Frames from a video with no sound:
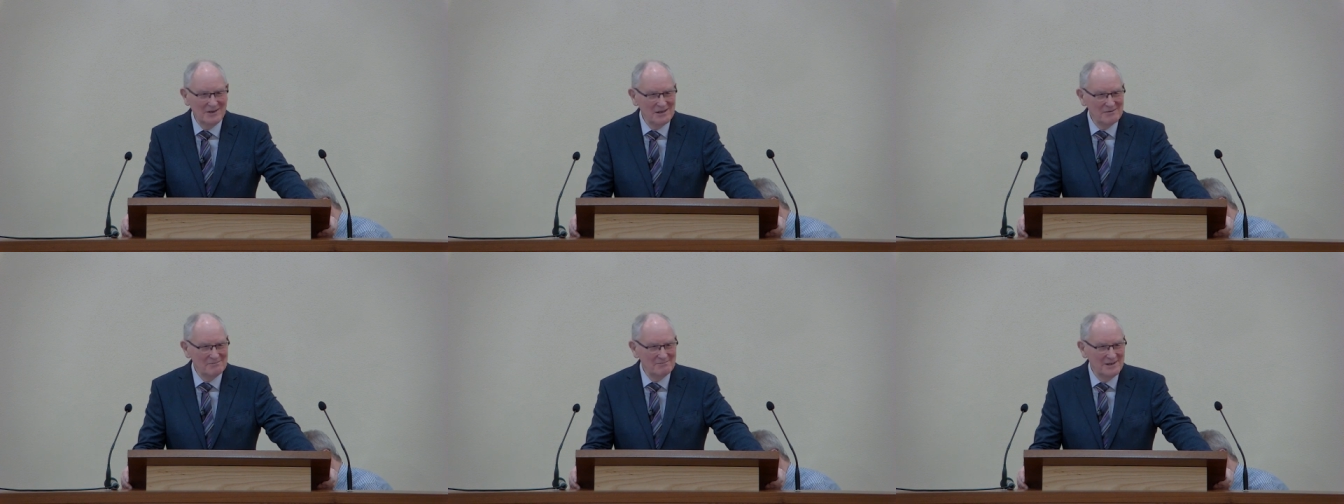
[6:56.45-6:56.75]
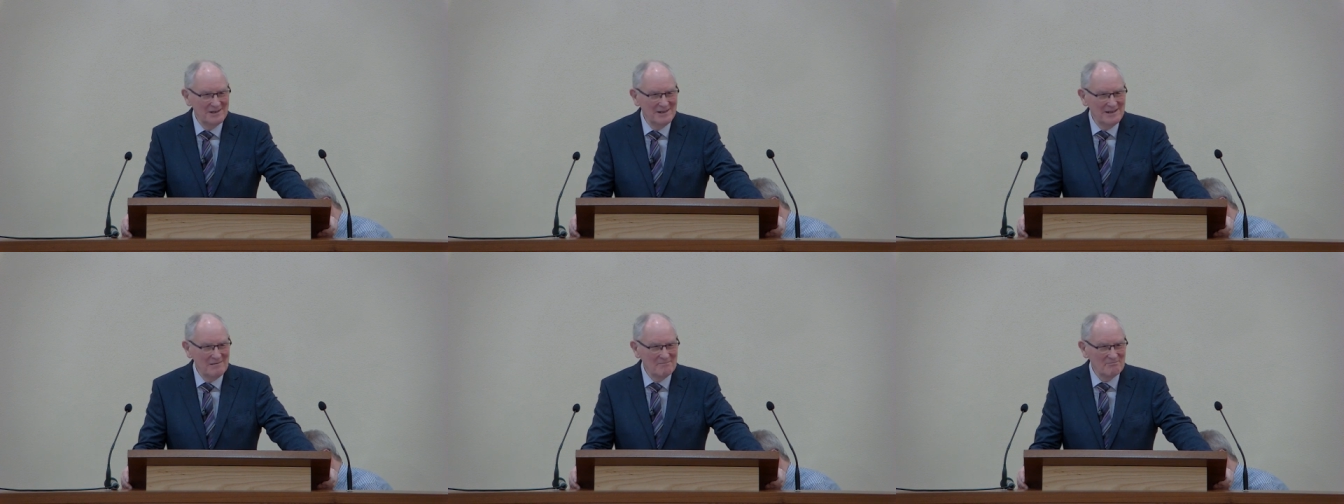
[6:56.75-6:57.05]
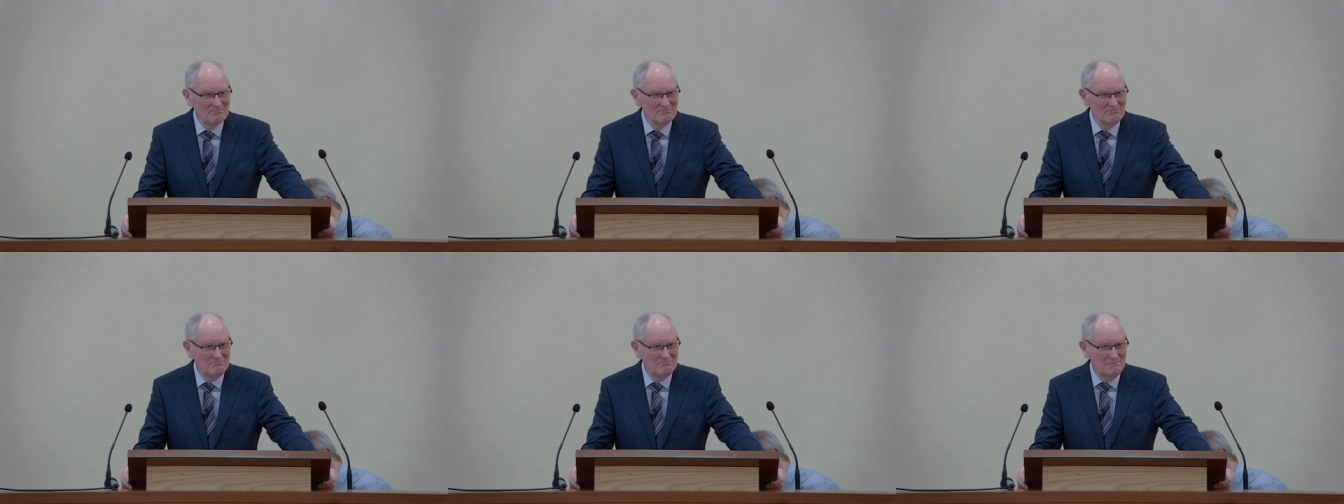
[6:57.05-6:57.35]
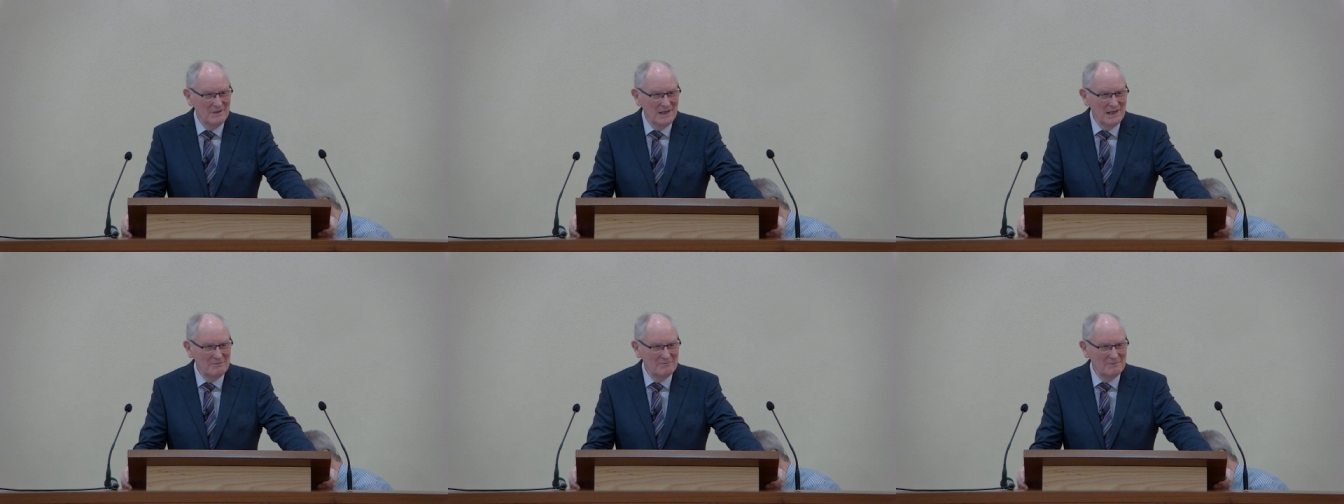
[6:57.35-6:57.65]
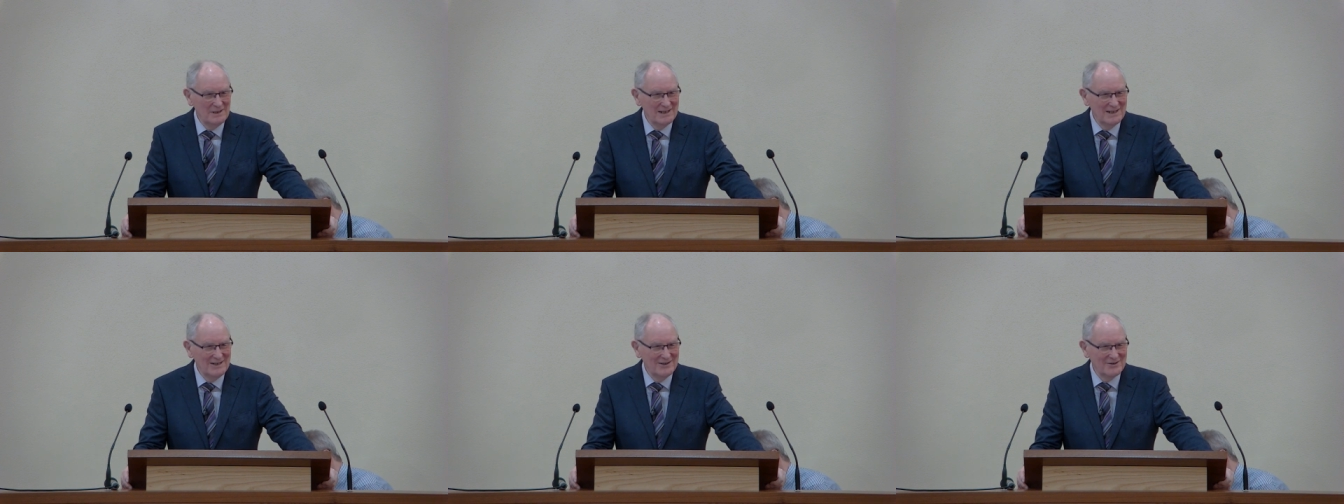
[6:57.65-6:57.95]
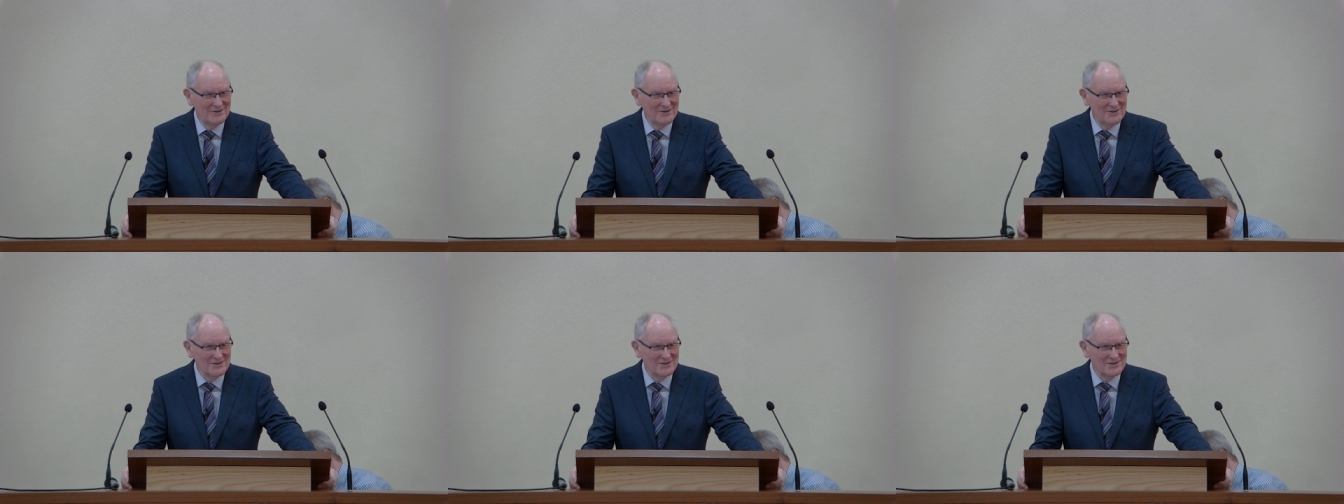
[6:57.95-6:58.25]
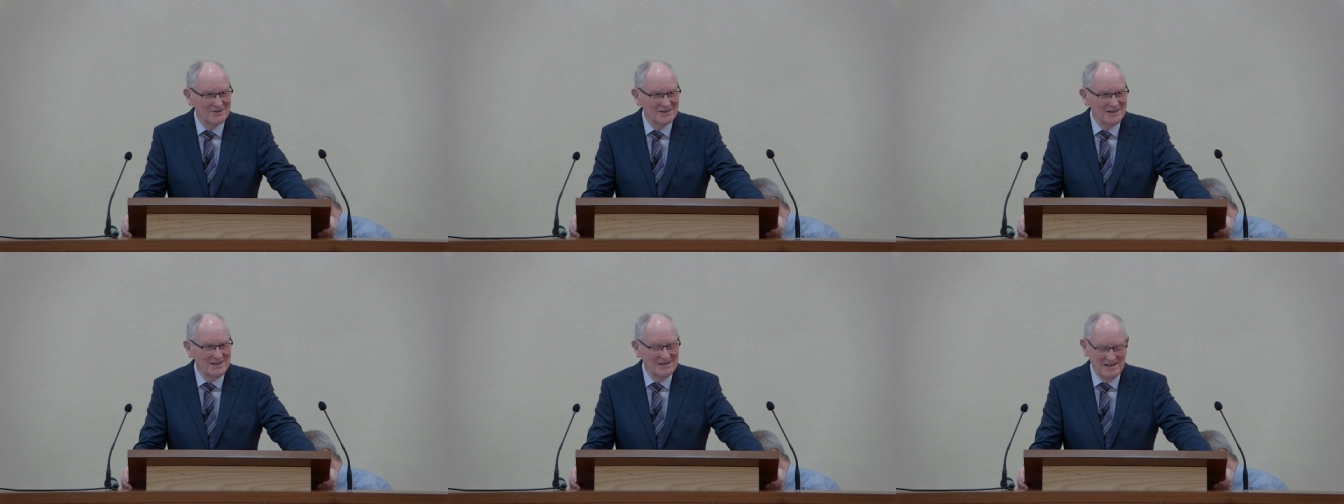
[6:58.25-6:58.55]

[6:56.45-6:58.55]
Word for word: Philip, many, many others.